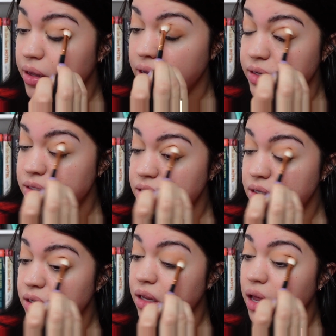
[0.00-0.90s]

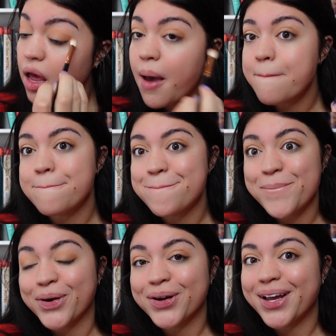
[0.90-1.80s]
It's
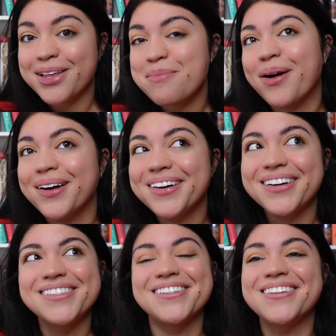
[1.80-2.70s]
Bark in the
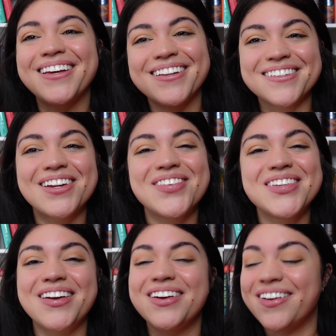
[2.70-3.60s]
Park, so like there's gonna be a
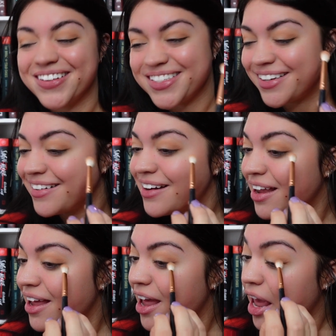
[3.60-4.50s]
ton of dogs there,
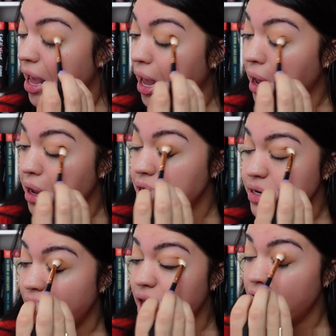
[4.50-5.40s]

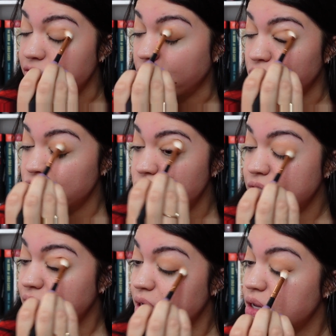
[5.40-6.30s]
and I love
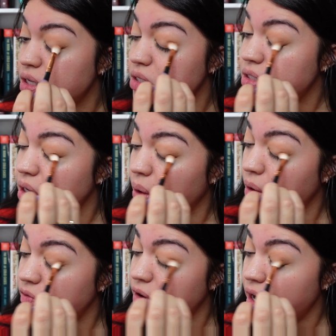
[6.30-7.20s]
dogs, so
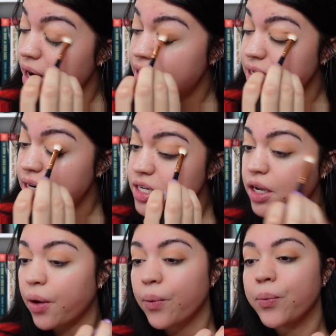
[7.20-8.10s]
I'm very excited to
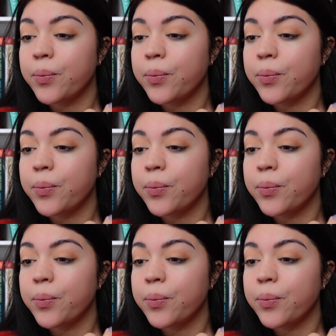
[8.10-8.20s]
go.